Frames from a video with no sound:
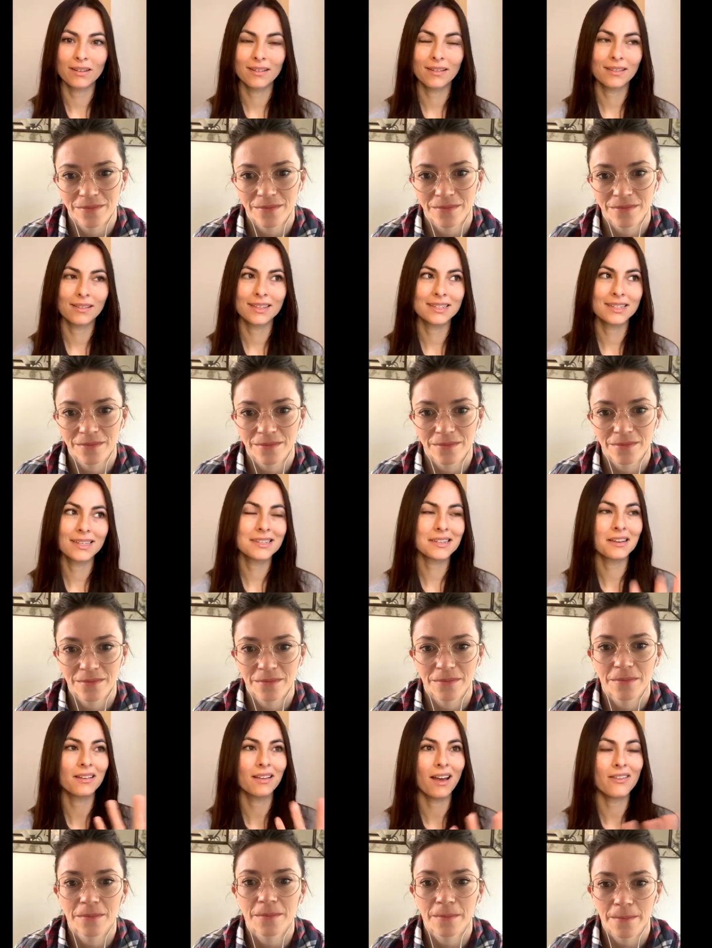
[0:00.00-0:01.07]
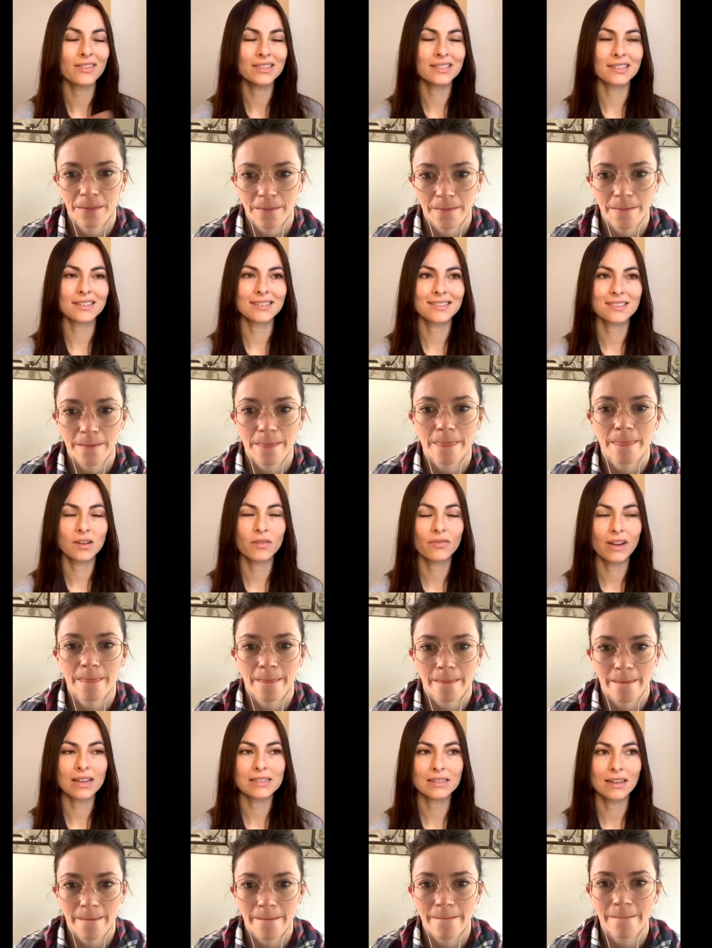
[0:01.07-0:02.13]
Speaker 1: the detail obviously is so
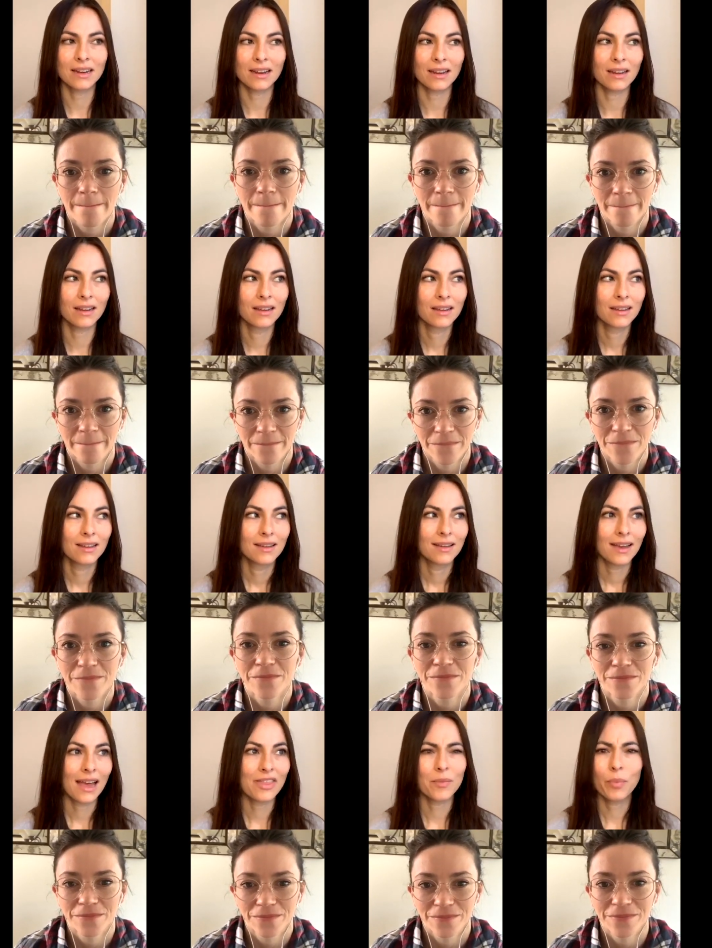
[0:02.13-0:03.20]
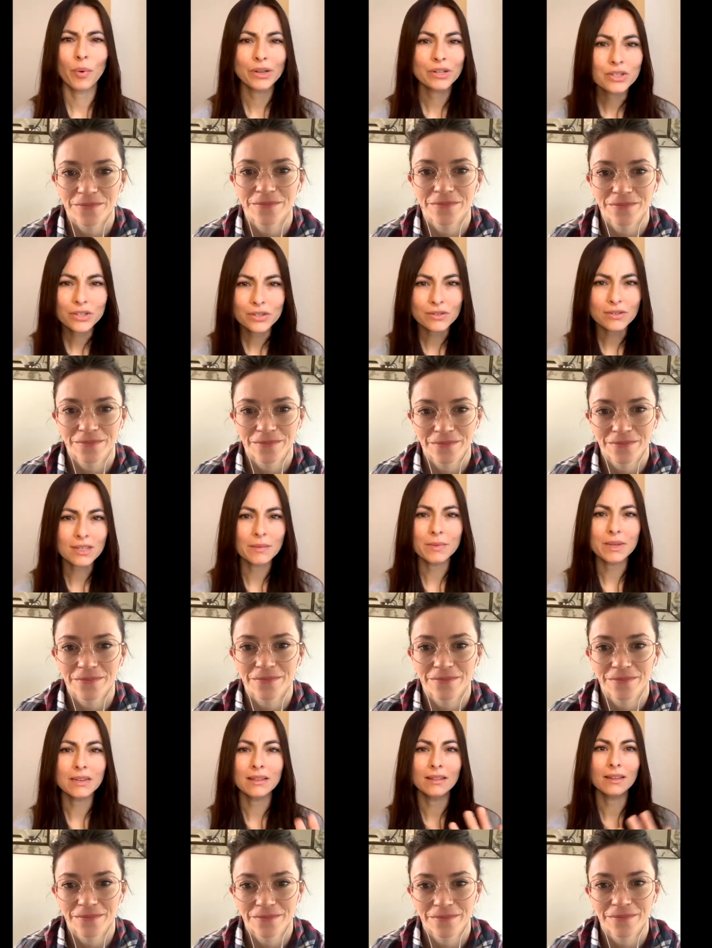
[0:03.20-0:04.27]
fascinating, and the point shoes. I mean,
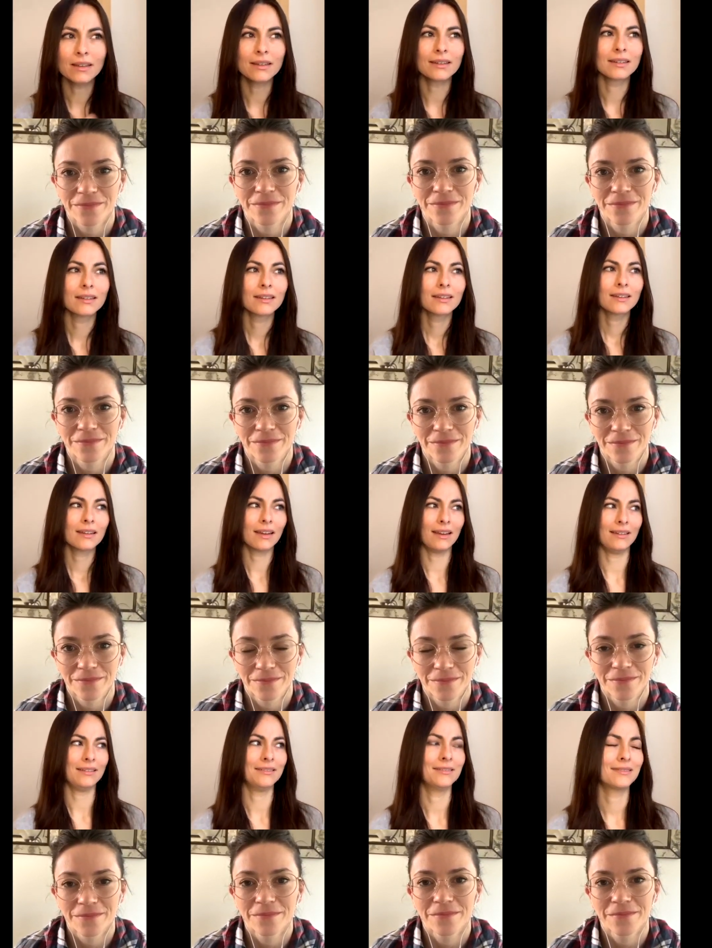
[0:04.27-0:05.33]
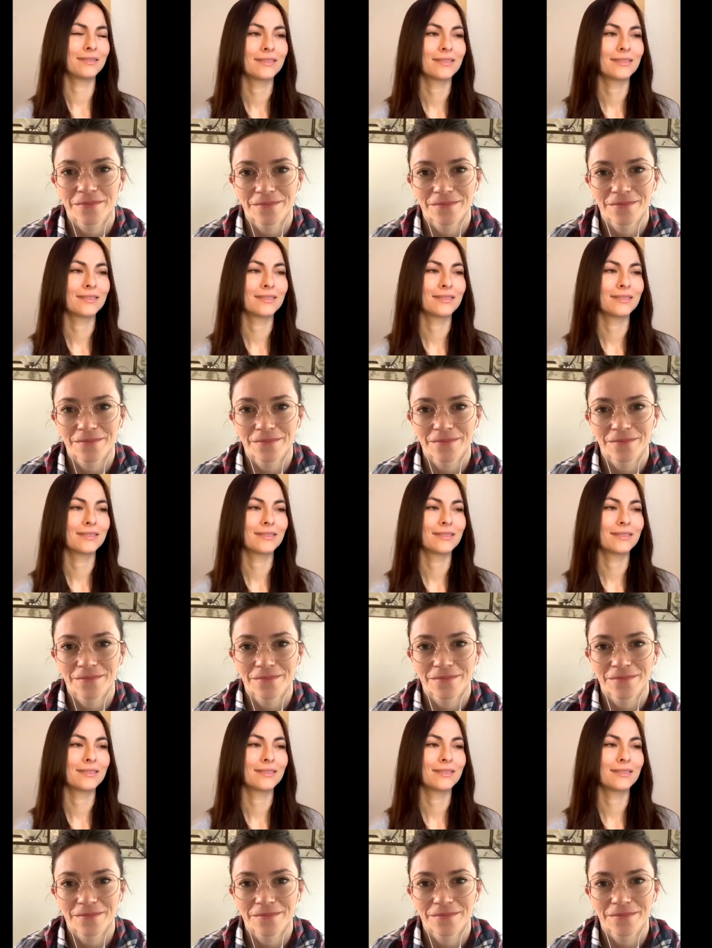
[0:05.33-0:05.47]
and the and